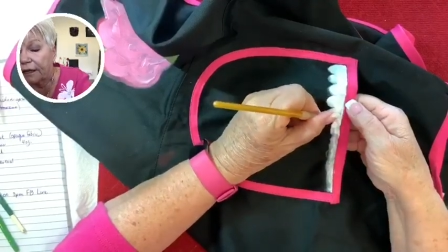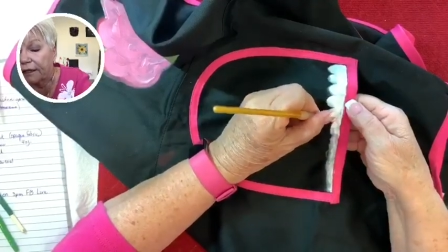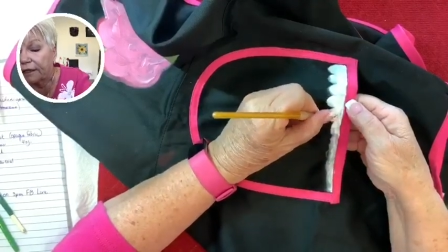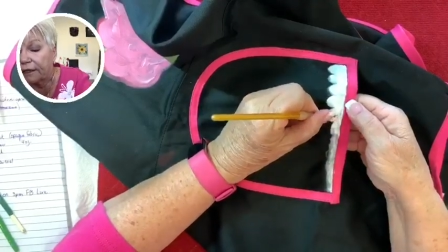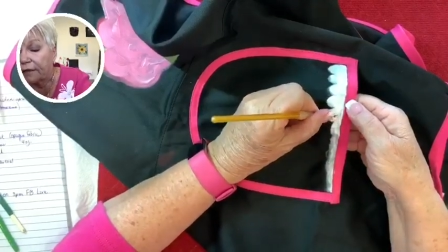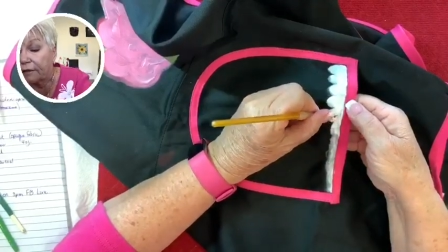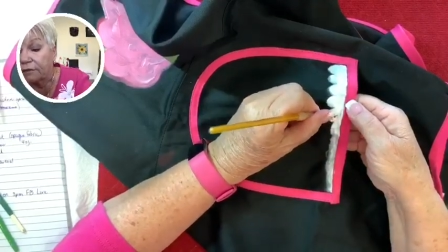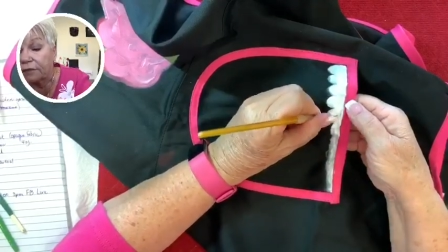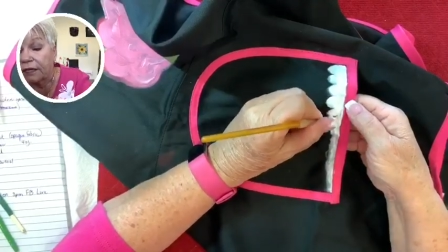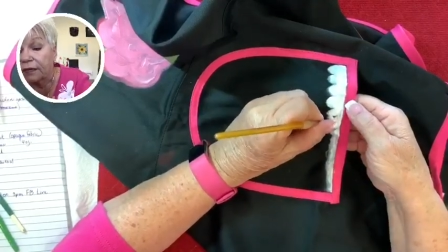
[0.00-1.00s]

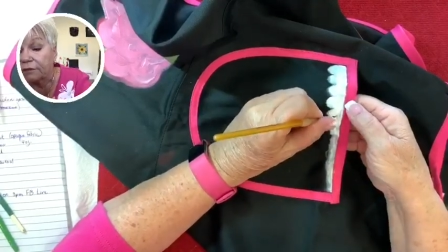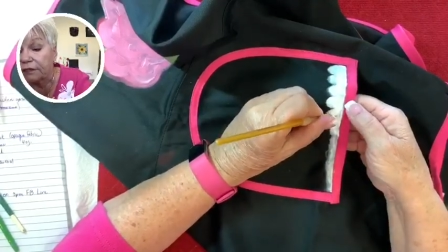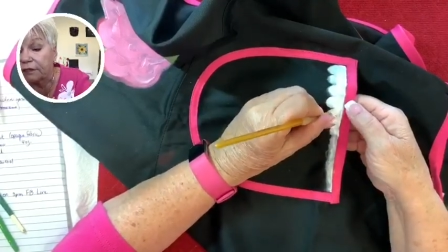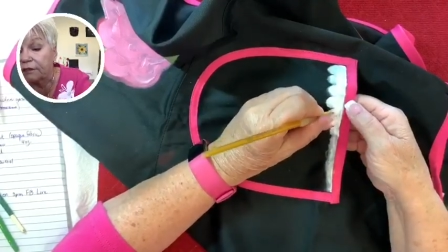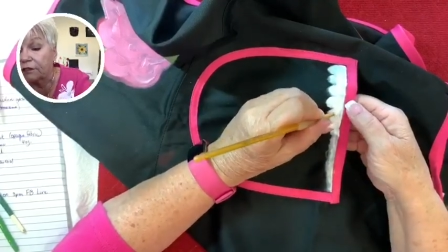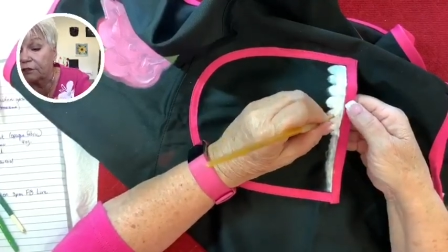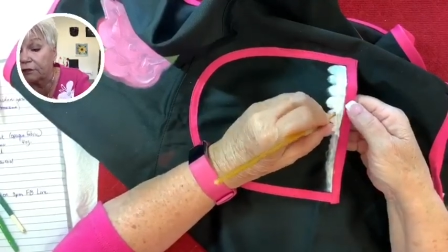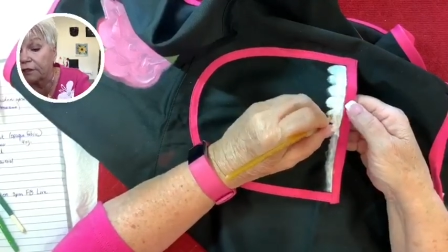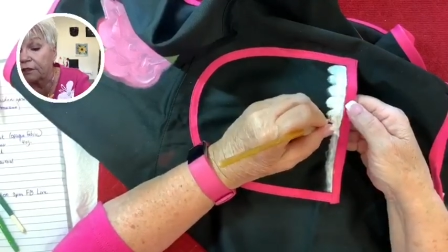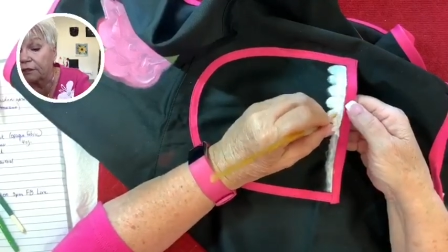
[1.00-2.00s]
and I'm telling you,
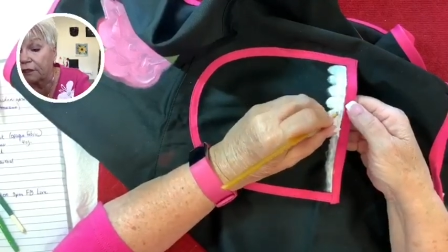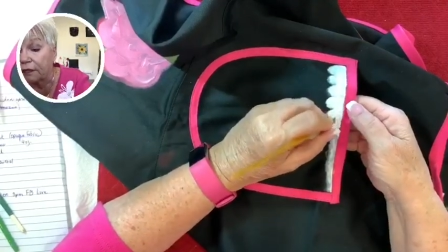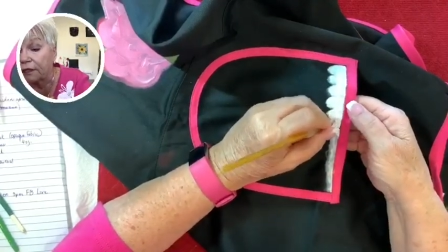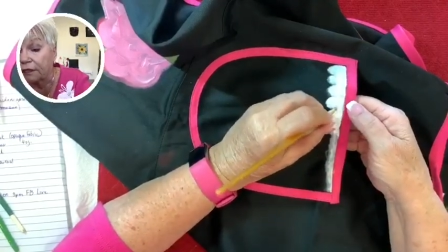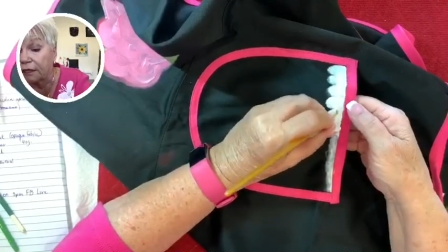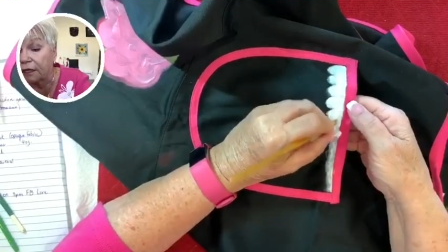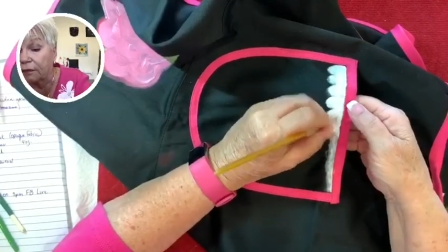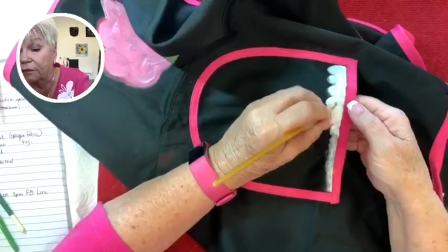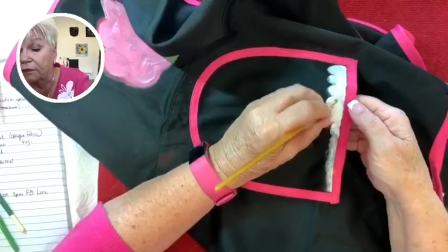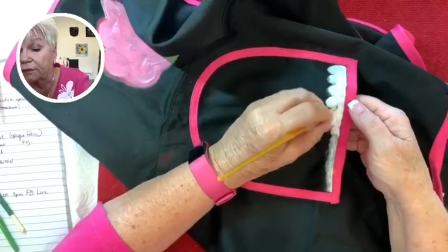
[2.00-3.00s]
you'll get a lot of
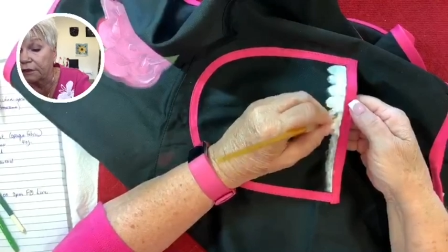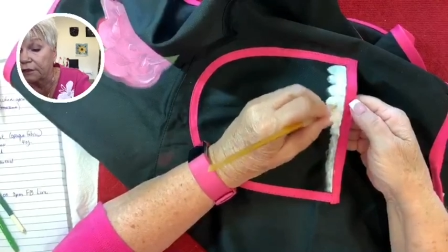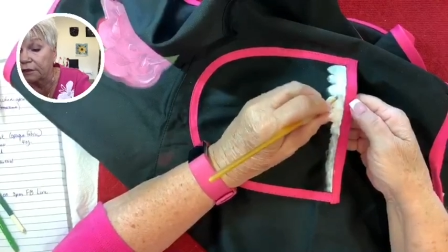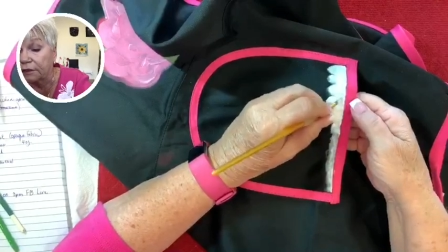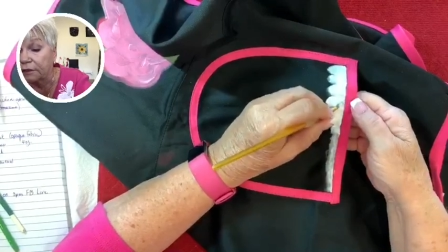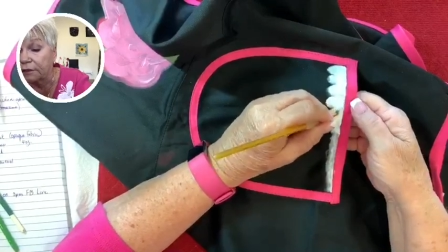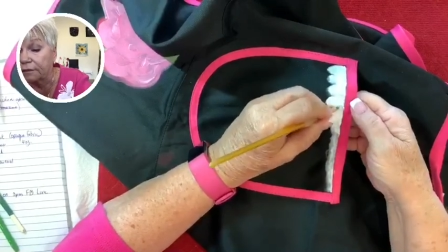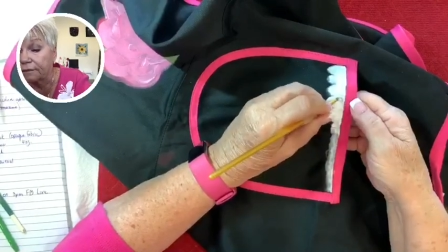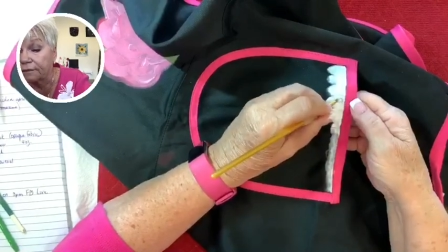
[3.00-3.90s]
compliments,